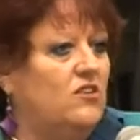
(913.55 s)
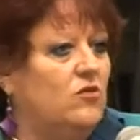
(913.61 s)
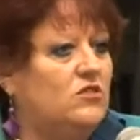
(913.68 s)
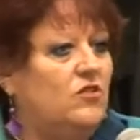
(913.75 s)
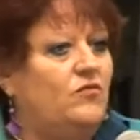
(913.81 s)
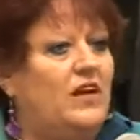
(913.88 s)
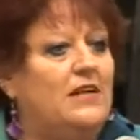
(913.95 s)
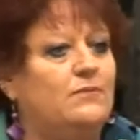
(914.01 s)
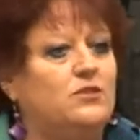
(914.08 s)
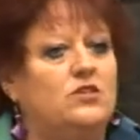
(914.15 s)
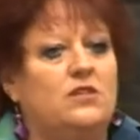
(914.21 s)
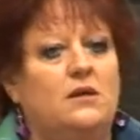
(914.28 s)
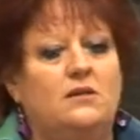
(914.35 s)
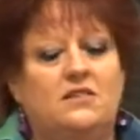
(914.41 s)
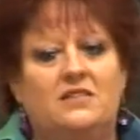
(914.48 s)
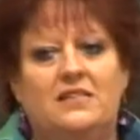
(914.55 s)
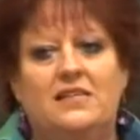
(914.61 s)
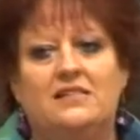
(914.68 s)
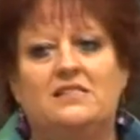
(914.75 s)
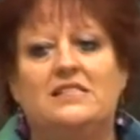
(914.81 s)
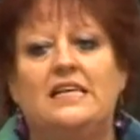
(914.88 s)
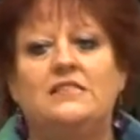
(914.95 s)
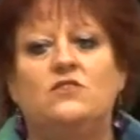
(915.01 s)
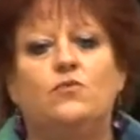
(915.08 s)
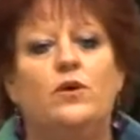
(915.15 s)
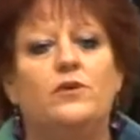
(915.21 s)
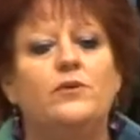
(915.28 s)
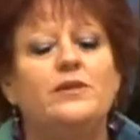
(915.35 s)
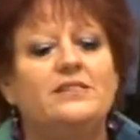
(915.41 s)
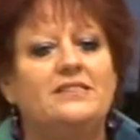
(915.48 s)
develop to the extent of
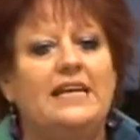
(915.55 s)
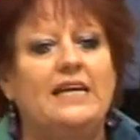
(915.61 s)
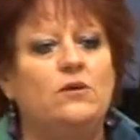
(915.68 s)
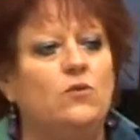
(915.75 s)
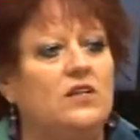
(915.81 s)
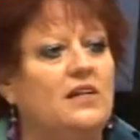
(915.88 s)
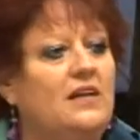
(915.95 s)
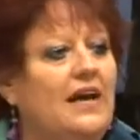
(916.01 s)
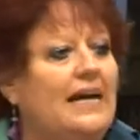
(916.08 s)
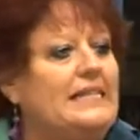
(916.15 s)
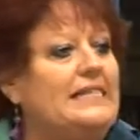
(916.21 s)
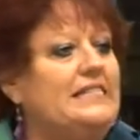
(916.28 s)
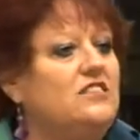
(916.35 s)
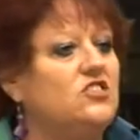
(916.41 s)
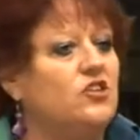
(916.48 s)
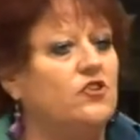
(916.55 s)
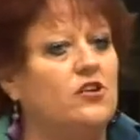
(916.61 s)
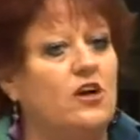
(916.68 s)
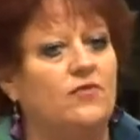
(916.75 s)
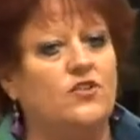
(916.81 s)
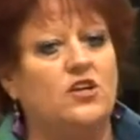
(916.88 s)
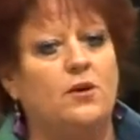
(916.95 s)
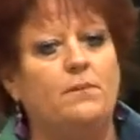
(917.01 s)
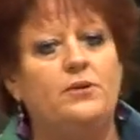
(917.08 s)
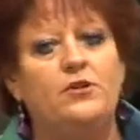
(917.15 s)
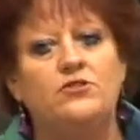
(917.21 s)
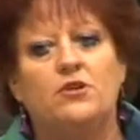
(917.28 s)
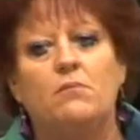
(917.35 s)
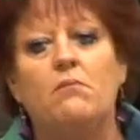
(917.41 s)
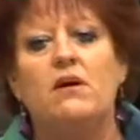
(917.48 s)
where we were saying, well, at least turn off the
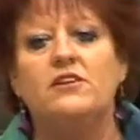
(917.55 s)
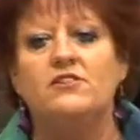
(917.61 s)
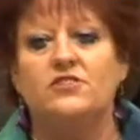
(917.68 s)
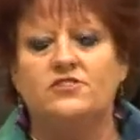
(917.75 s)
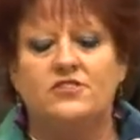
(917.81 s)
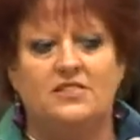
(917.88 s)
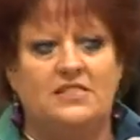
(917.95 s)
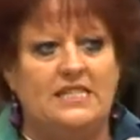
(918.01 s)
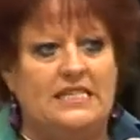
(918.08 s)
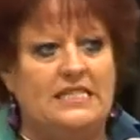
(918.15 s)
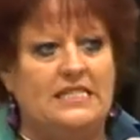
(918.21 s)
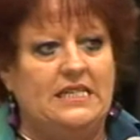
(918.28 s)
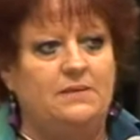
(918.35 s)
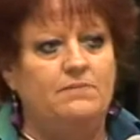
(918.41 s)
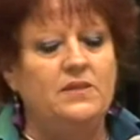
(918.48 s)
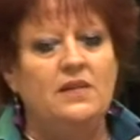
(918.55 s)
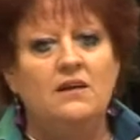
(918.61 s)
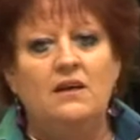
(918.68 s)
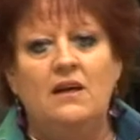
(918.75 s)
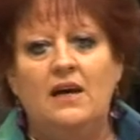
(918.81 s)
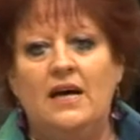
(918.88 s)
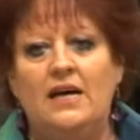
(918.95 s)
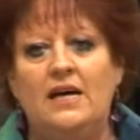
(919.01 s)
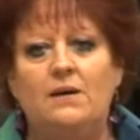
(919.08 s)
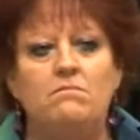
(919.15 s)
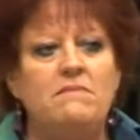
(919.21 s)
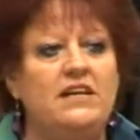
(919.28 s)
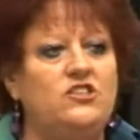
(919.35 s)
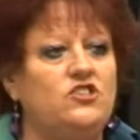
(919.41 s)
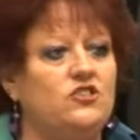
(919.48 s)
computer monitors at night time.
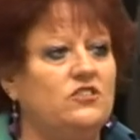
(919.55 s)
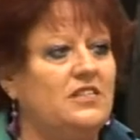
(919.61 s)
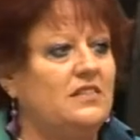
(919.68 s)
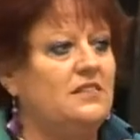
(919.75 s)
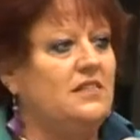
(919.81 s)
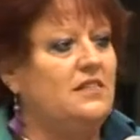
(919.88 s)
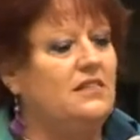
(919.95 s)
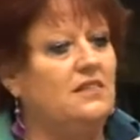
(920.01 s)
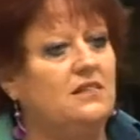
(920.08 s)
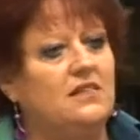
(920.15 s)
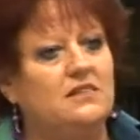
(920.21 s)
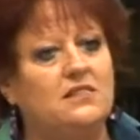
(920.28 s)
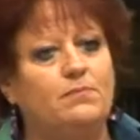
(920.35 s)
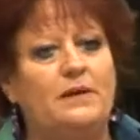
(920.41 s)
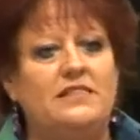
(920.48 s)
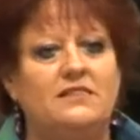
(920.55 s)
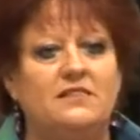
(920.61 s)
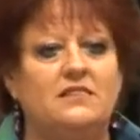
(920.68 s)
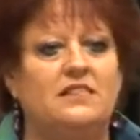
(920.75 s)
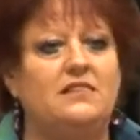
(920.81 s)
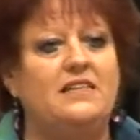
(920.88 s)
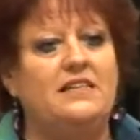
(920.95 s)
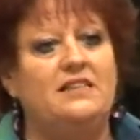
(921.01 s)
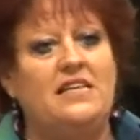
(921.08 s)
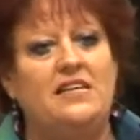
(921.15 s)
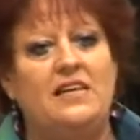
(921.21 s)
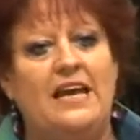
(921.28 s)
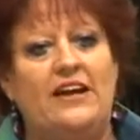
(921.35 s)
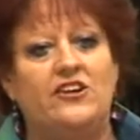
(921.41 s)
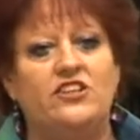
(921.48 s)
Make sure that the split system,
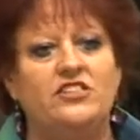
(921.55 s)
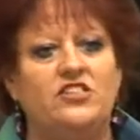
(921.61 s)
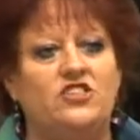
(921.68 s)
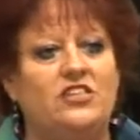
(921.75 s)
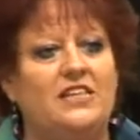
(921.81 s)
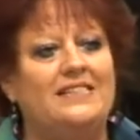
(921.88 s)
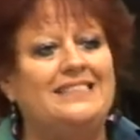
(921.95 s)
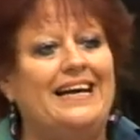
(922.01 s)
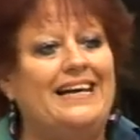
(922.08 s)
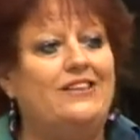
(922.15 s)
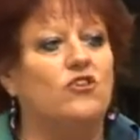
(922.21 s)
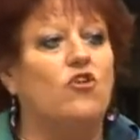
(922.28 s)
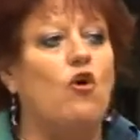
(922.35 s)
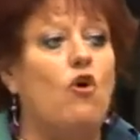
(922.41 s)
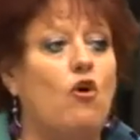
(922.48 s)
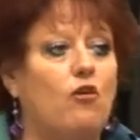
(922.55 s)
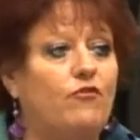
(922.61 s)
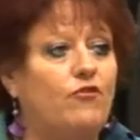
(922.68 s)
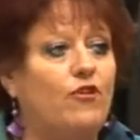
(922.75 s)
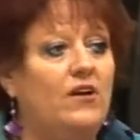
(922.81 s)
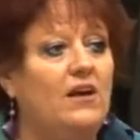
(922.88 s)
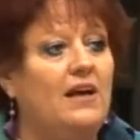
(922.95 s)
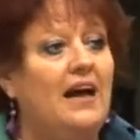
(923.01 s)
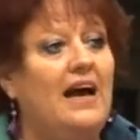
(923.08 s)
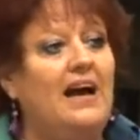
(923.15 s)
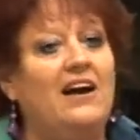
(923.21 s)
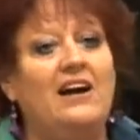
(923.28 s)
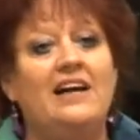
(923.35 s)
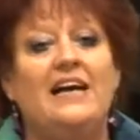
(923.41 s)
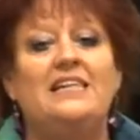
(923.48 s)
the air conditioning is either off,
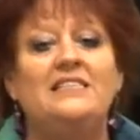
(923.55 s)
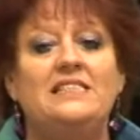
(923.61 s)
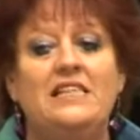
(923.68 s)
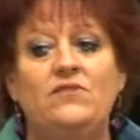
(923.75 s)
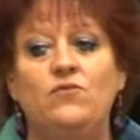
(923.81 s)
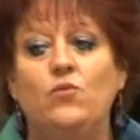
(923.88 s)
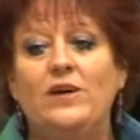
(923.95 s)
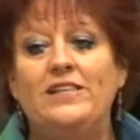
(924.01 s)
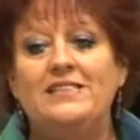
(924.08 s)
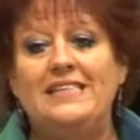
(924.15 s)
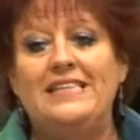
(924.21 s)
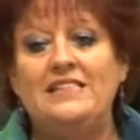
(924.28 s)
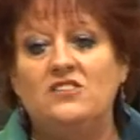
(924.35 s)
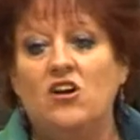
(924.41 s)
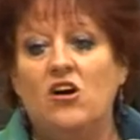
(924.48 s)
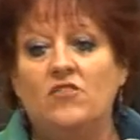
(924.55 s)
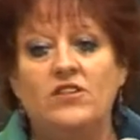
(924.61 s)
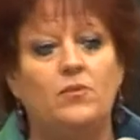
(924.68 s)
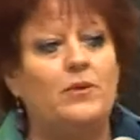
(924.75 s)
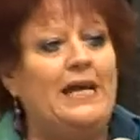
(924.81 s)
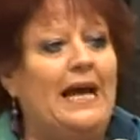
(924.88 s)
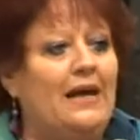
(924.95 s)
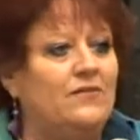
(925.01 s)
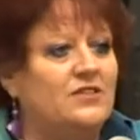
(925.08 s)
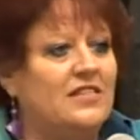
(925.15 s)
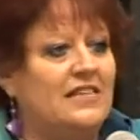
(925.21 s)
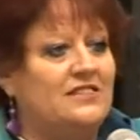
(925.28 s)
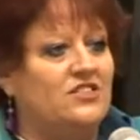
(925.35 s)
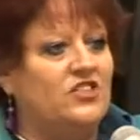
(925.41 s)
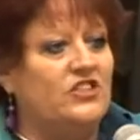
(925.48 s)
and even when it is on, that we have it
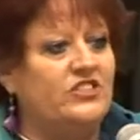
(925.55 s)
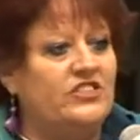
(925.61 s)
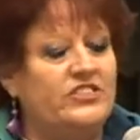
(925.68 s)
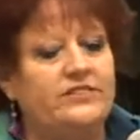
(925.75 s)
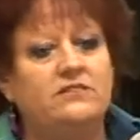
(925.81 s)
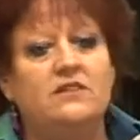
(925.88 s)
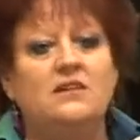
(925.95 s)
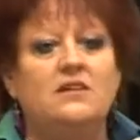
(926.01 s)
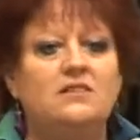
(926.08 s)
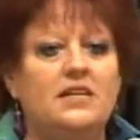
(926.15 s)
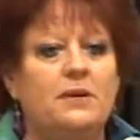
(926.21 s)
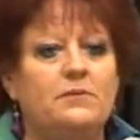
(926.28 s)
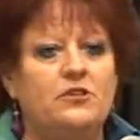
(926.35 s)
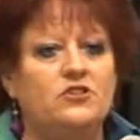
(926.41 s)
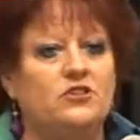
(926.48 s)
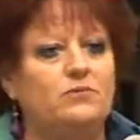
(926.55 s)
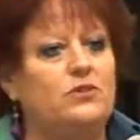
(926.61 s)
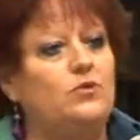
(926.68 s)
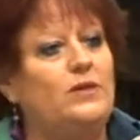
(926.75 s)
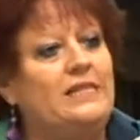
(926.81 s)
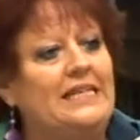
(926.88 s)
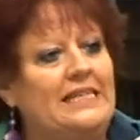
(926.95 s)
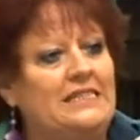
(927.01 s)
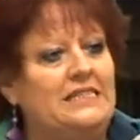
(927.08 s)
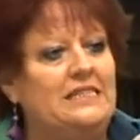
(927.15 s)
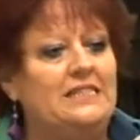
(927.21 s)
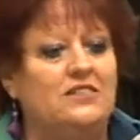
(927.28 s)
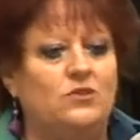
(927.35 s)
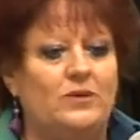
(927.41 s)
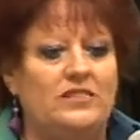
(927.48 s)
at certain temperatures between
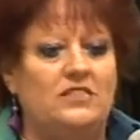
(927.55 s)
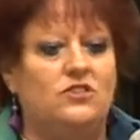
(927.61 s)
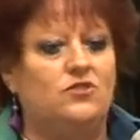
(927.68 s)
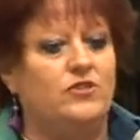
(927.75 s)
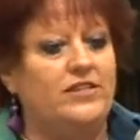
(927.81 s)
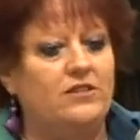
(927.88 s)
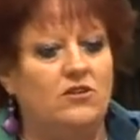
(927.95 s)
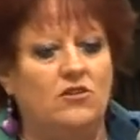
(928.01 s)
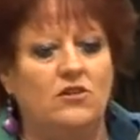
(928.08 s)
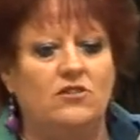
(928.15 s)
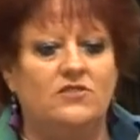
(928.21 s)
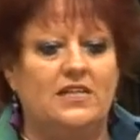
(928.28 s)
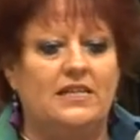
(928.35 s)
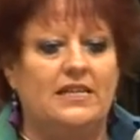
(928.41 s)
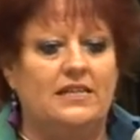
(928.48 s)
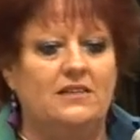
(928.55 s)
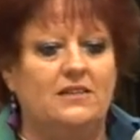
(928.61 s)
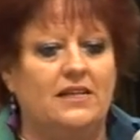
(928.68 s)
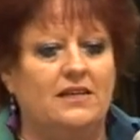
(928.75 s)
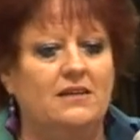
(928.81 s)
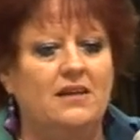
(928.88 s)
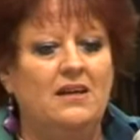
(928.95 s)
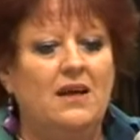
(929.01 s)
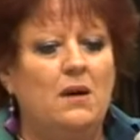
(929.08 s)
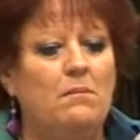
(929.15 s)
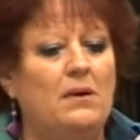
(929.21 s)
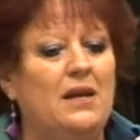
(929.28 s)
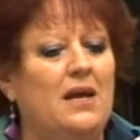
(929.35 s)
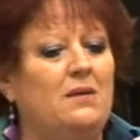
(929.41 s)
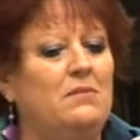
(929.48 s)
19 and 23, all of that kind of thing.
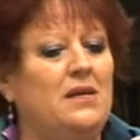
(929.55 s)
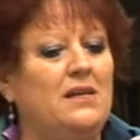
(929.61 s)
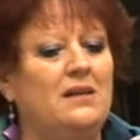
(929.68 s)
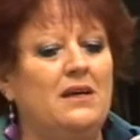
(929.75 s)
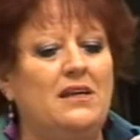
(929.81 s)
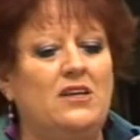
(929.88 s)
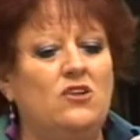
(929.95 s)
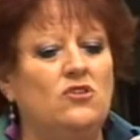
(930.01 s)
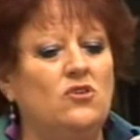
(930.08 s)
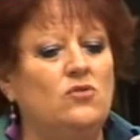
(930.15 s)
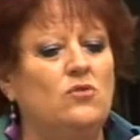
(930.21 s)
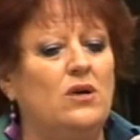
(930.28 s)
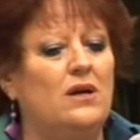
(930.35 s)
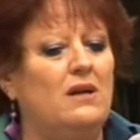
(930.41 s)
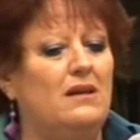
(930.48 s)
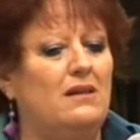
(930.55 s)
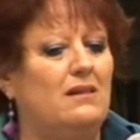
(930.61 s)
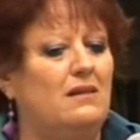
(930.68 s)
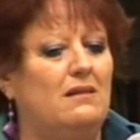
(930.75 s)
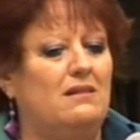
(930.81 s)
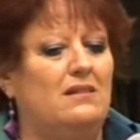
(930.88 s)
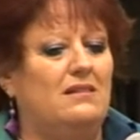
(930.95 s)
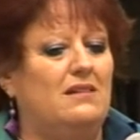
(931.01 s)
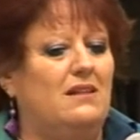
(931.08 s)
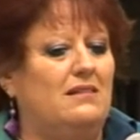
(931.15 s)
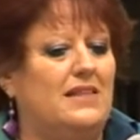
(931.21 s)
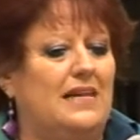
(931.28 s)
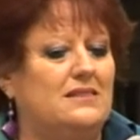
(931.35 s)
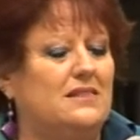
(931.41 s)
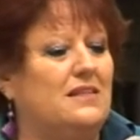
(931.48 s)
But I mean,
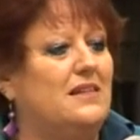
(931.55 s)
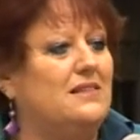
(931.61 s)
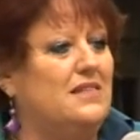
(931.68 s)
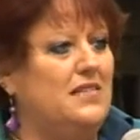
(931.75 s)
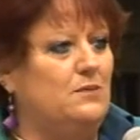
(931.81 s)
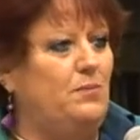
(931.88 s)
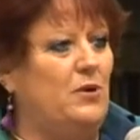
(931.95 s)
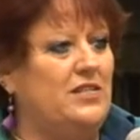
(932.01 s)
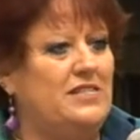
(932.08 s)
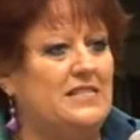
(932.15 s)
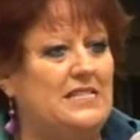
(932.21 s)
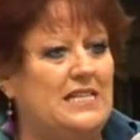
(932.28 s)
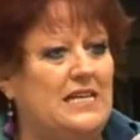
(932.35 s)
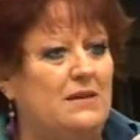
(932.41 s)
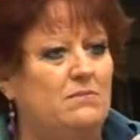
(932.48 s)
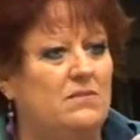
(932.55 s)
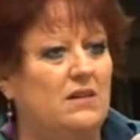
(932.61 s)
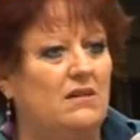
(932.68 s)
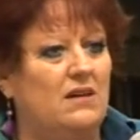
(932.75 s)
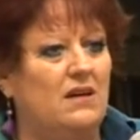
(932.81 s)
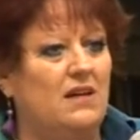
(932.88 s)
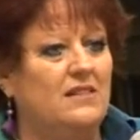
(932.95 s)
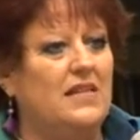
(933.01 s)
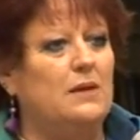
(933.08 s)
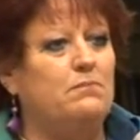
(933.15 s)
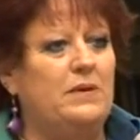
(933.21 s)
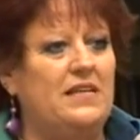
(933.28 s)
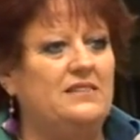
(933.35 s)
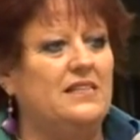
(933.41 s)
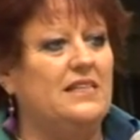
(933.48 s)
that at this point in time, that
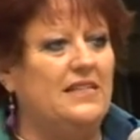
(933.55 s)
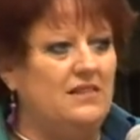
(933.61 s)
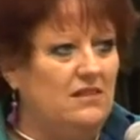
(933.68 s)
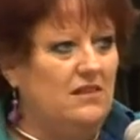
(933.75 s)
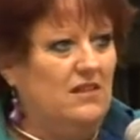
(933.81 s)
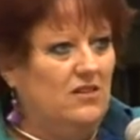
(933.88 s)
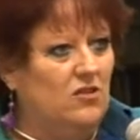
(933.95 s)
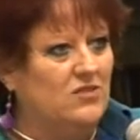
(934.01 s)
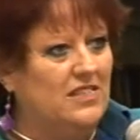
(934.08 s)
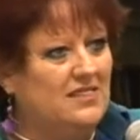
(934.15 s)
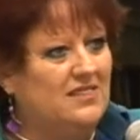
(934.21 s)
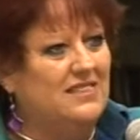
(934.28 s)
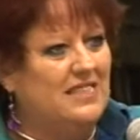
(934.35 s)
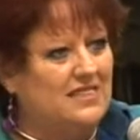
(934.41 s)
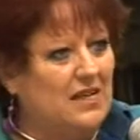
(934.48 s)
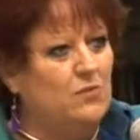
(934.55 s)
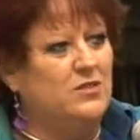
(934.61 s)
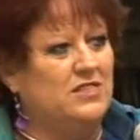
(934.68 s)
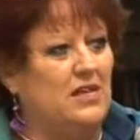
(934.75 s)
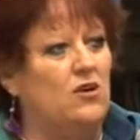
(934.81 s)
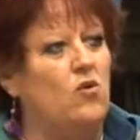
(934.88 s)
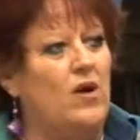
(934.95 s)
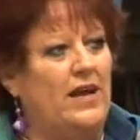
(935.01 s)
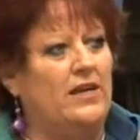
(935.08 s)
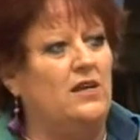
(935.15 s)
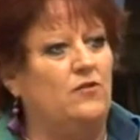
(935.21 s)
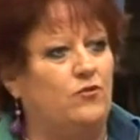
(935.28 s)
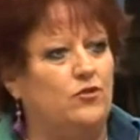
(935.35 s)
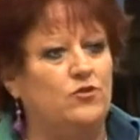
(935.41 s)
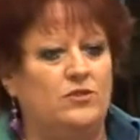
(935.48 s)
basically, that was the
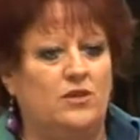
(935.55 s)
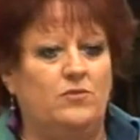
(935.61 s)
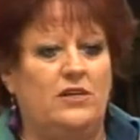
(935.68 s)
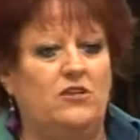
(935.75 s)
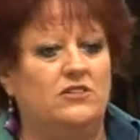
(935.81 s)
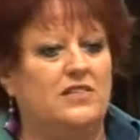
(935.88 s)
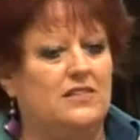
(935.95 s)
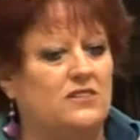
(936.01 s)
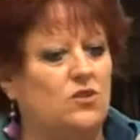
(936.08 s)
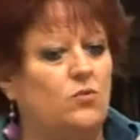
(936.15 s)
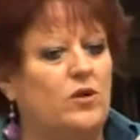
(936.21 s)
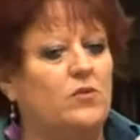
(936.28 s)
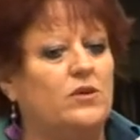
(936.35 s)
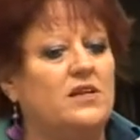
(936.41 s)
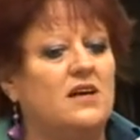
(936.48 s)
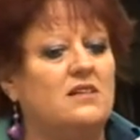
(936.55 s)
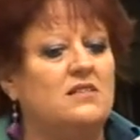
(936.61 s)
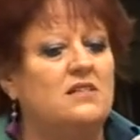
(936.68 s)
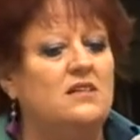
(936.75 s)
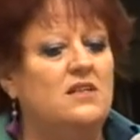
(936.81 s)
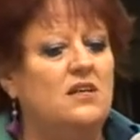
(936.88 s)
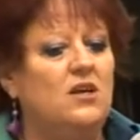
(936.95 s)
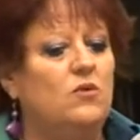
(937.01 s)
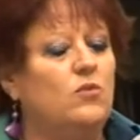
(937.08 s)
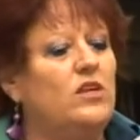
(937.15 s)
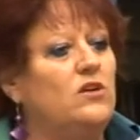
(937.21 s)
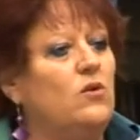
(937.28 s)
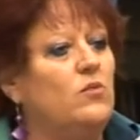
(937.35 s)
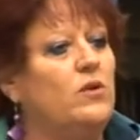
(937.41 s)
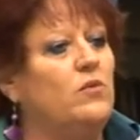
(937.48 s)
low-hanging fruit that we looked at. So we were not, we
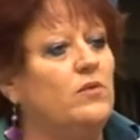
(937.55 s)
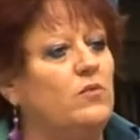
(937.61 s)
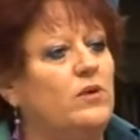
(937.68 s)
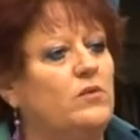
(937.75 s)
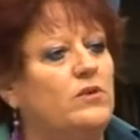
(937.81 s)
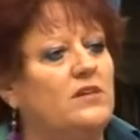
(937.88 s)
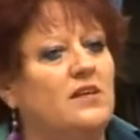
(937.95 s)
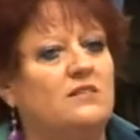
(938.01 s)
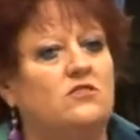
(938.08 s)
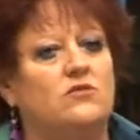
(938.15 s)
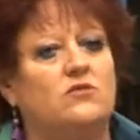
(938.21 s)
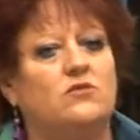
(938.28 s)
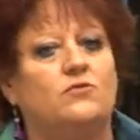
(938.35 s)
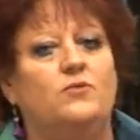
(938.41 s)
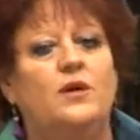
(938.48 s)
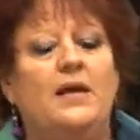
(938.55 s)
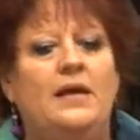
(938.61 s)
were not sort of